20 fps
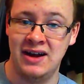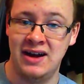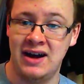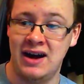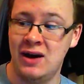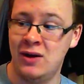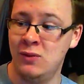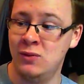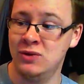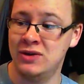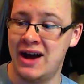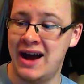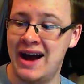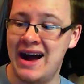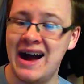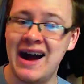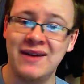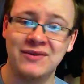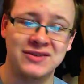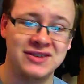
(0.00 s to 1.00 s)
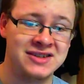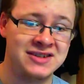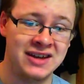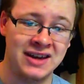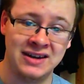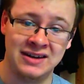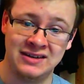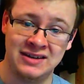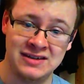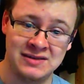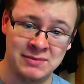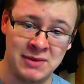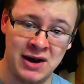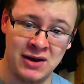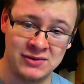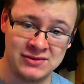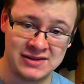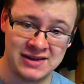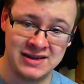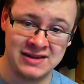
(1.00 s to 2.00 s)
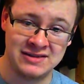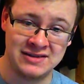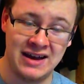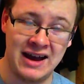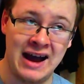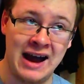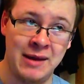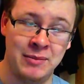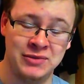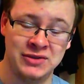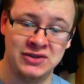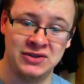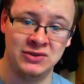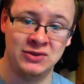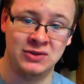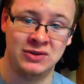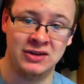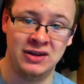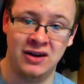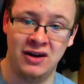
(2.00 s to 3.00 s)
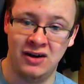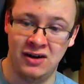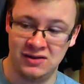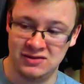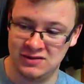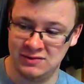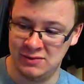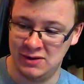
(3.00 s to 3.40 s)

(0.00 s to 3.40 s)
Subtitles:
I would have to say that this mouse is absolutely awesome.